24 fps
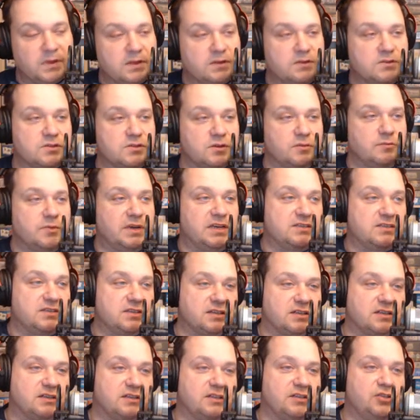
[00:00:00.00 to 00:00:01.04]
So
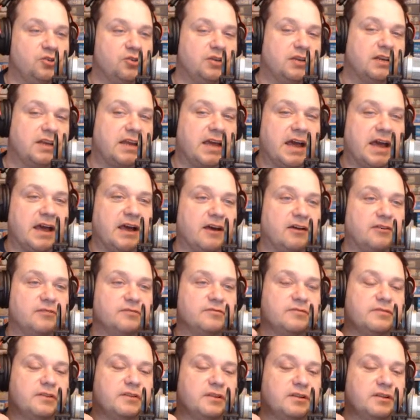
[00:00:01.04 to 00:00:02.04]
basically you can have,